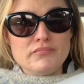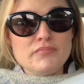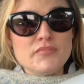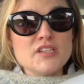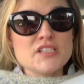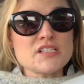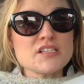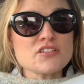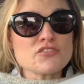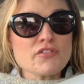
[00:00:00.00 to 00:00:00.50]

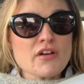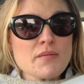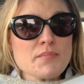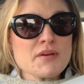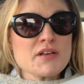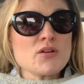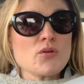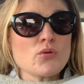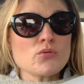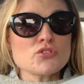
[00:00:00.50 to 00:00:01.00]
So there's a great
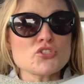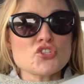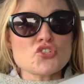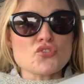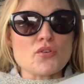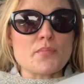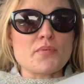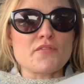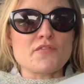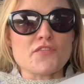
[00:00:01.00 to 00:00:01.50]
big long
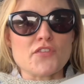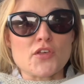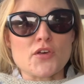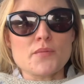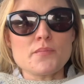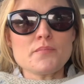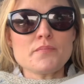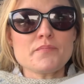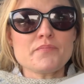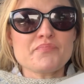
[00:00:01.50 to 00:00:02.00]
strip of
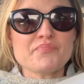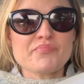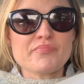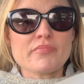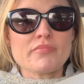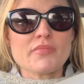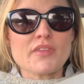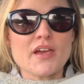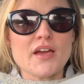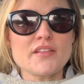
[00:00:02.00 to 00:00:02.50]
them